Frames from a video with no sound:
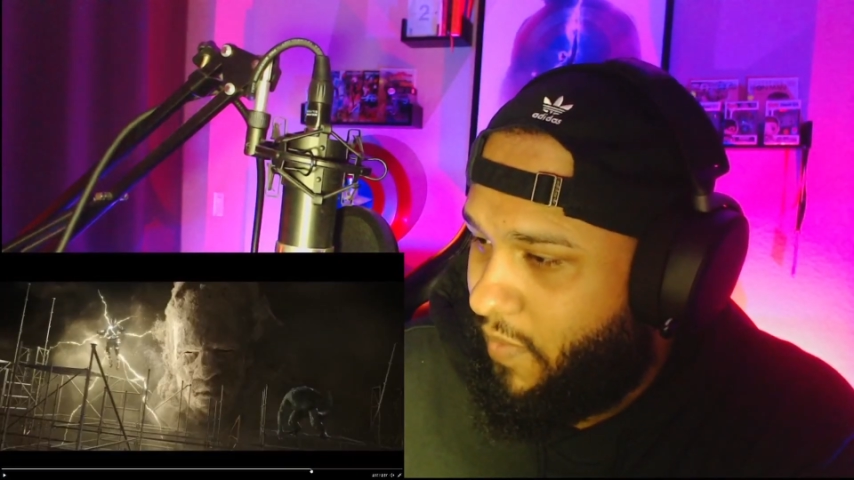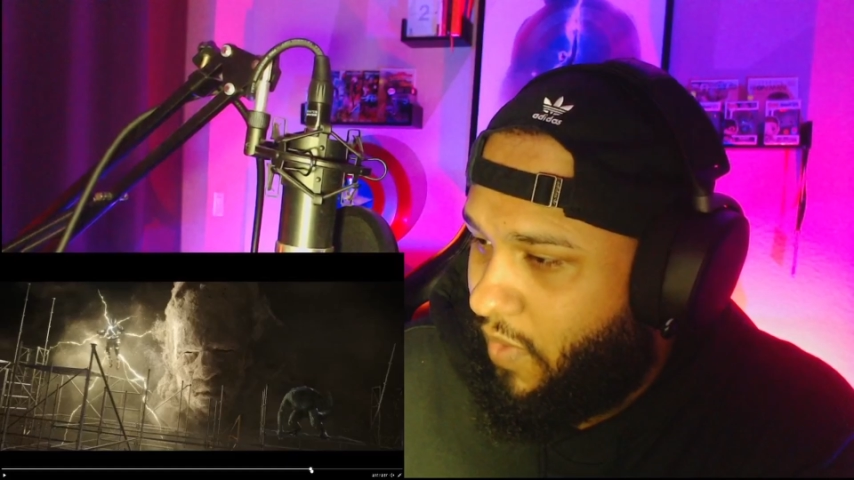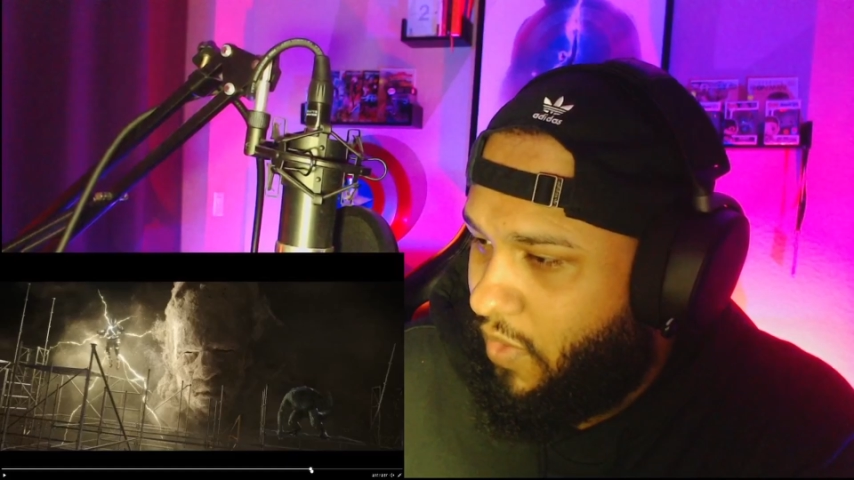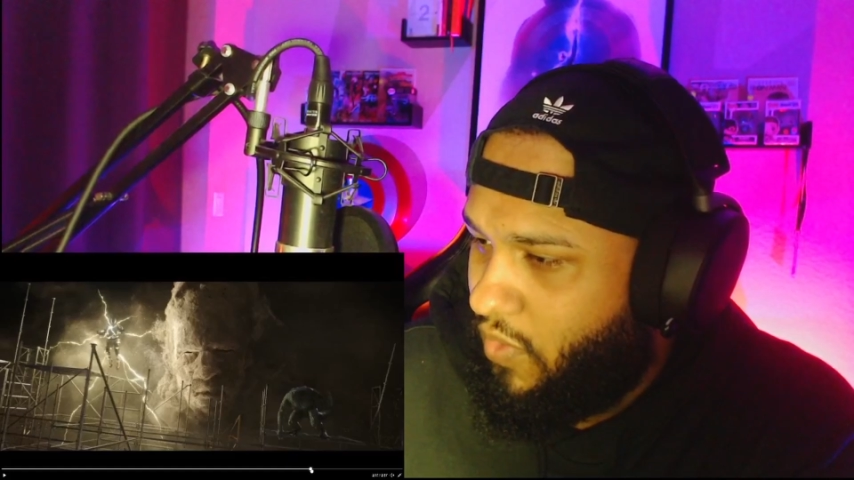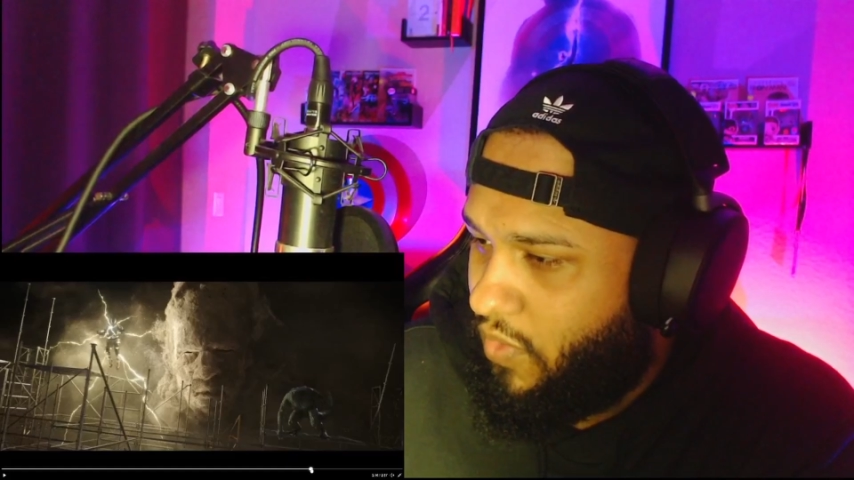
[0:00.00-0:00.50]

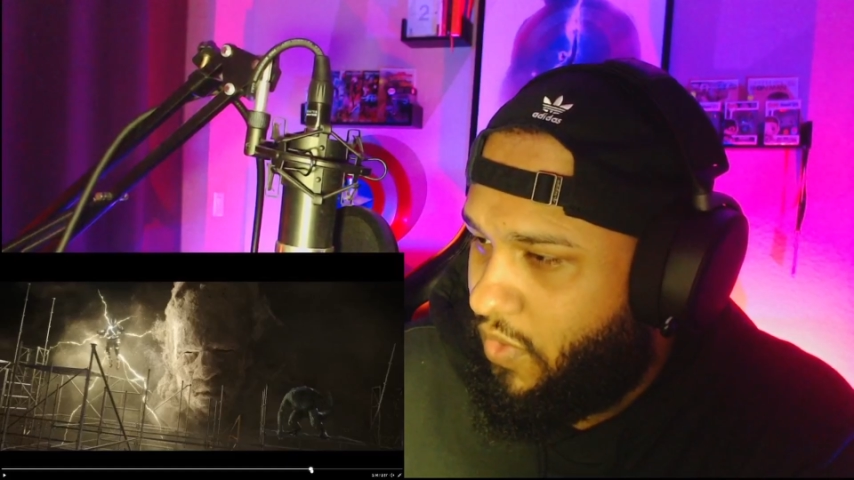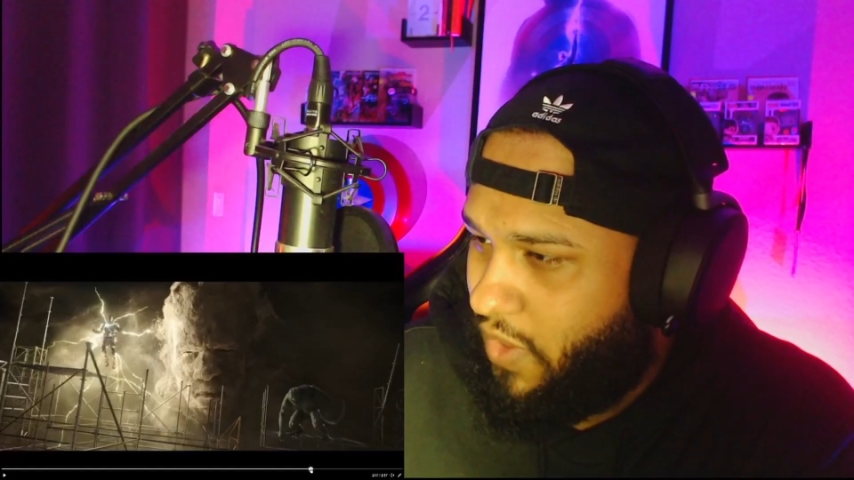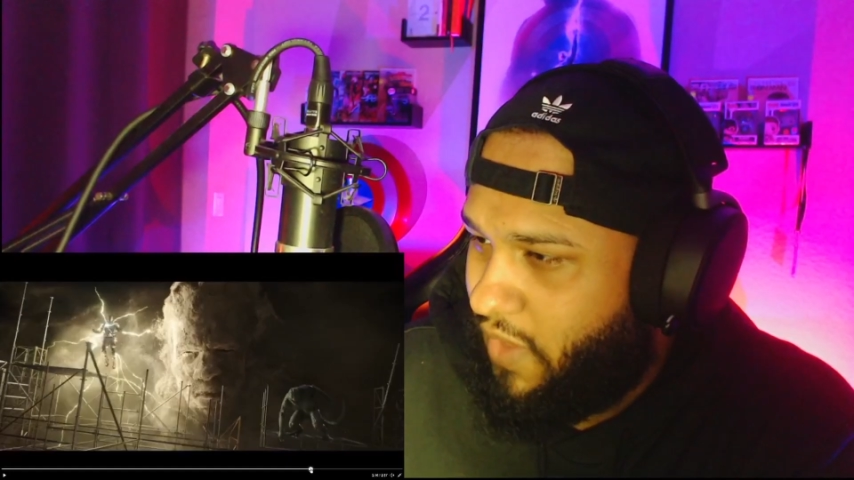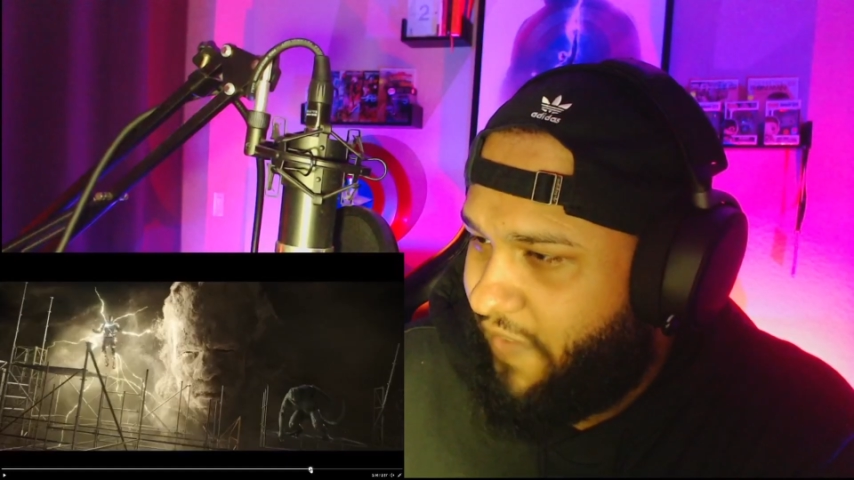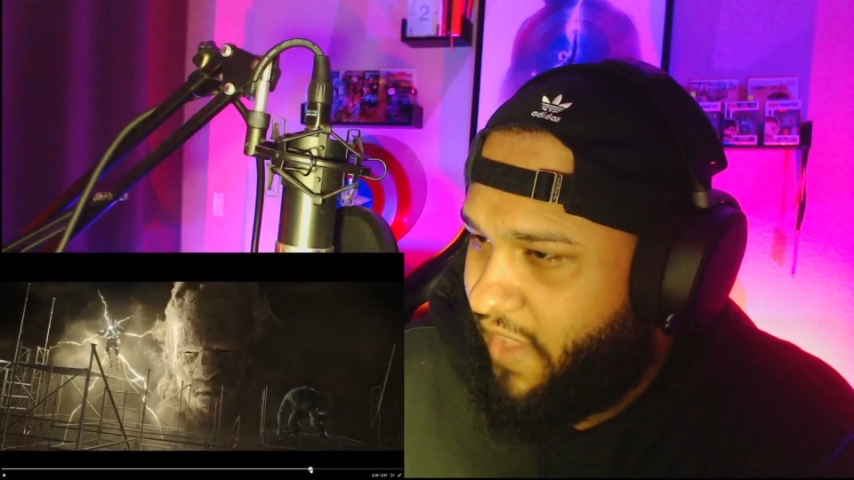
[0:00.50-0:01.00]
Oh, shit.
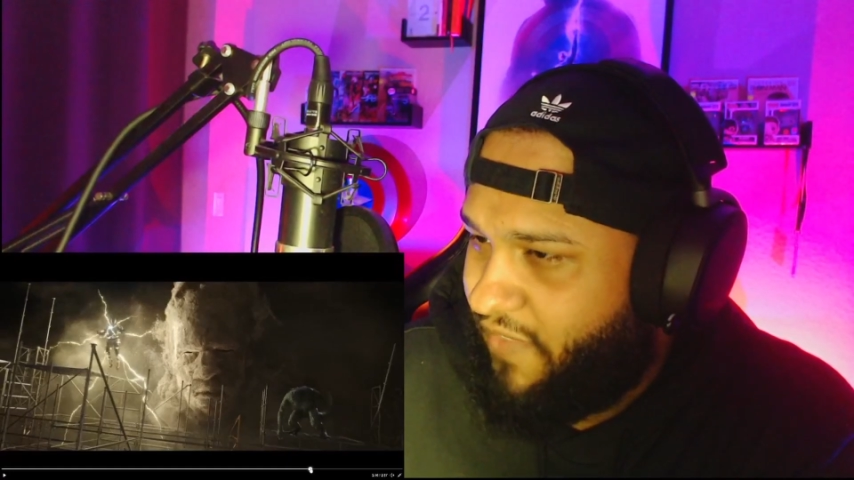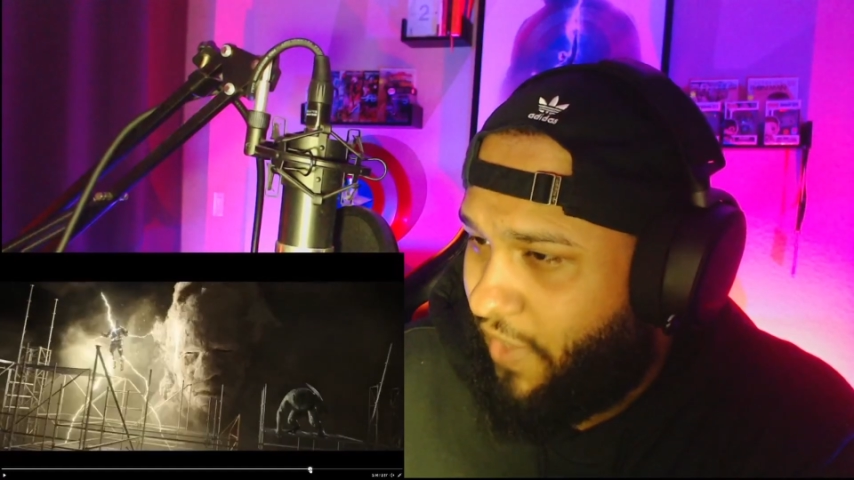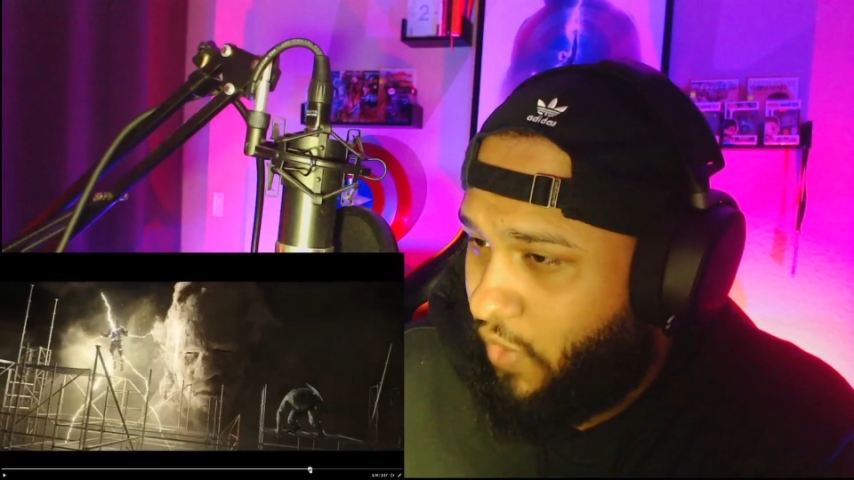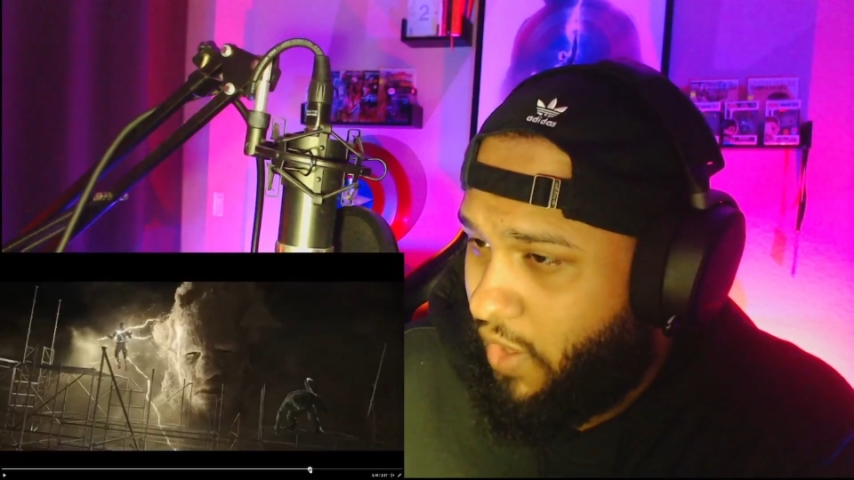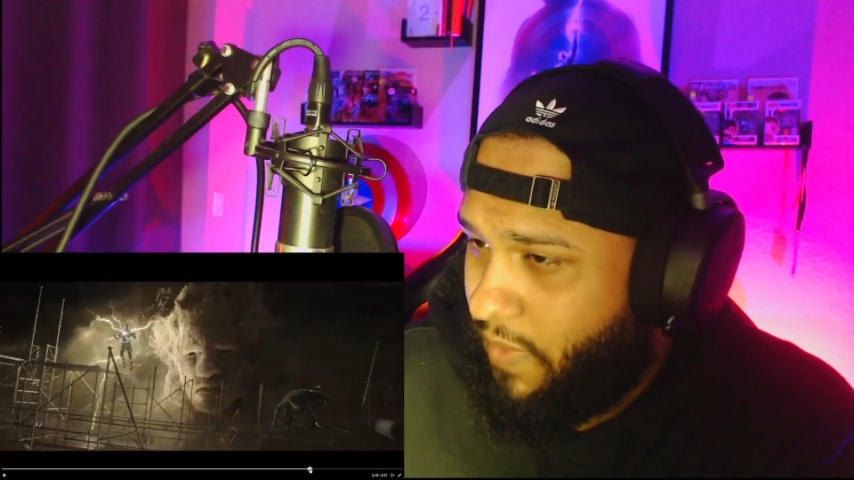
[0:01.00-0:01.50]
He's fighting
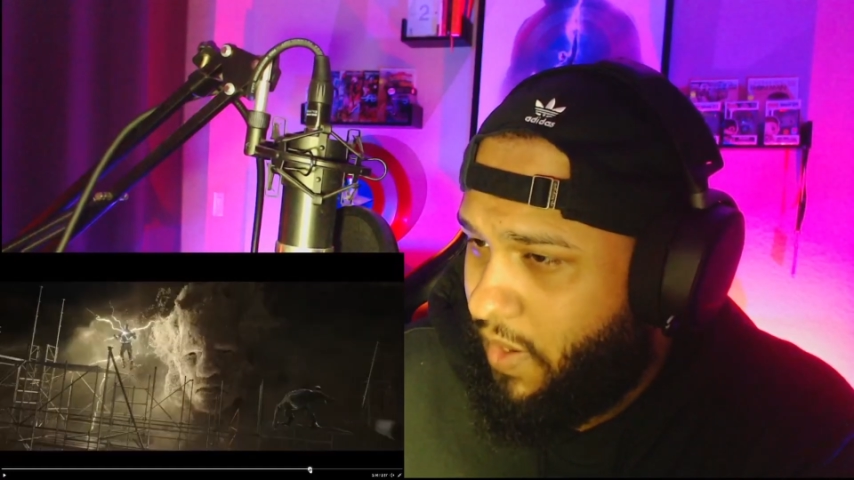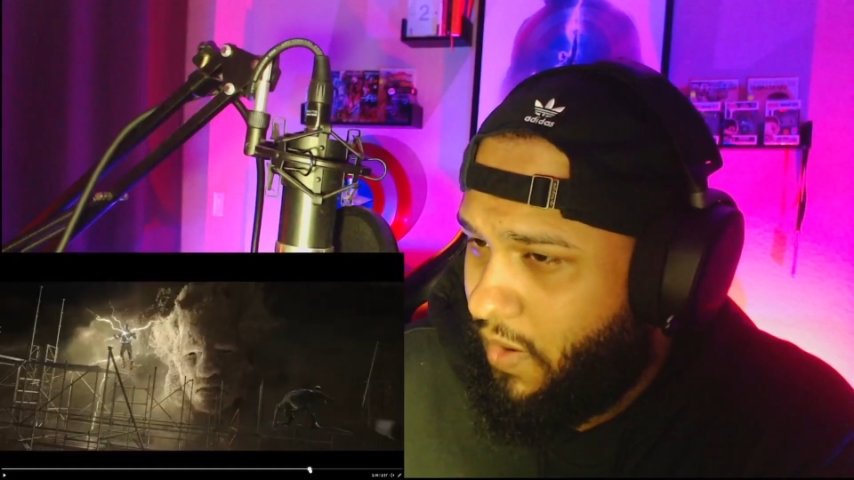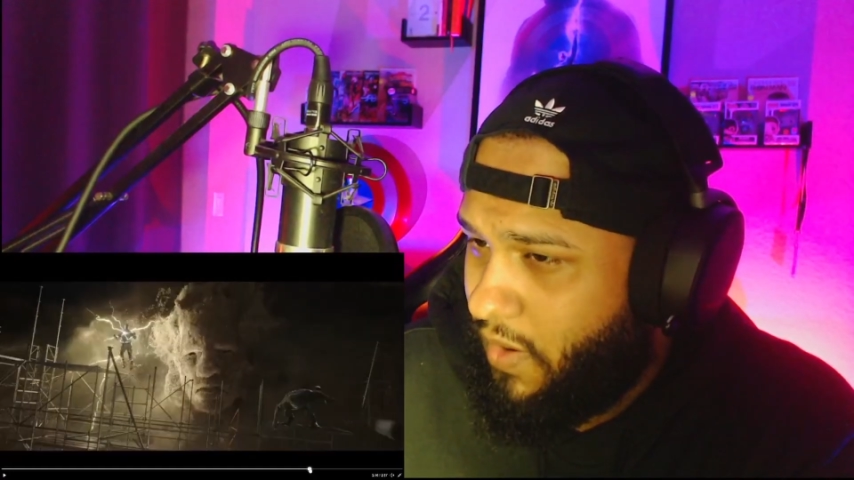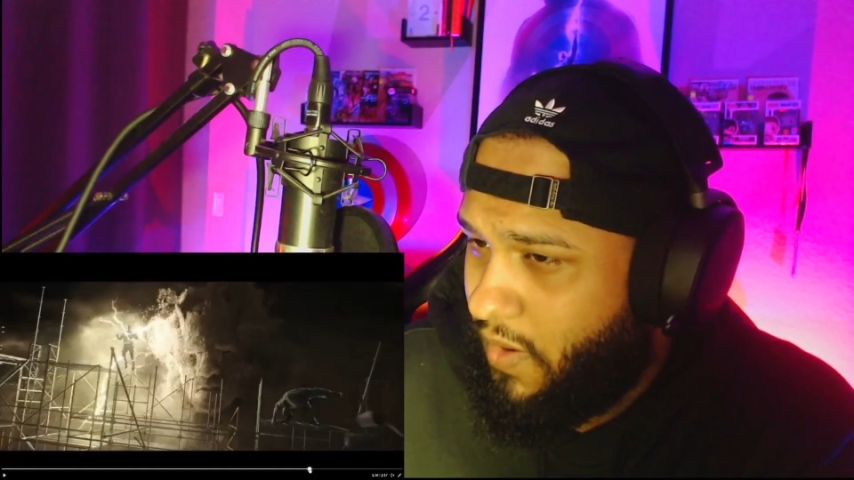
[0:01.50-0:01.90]
three of them here?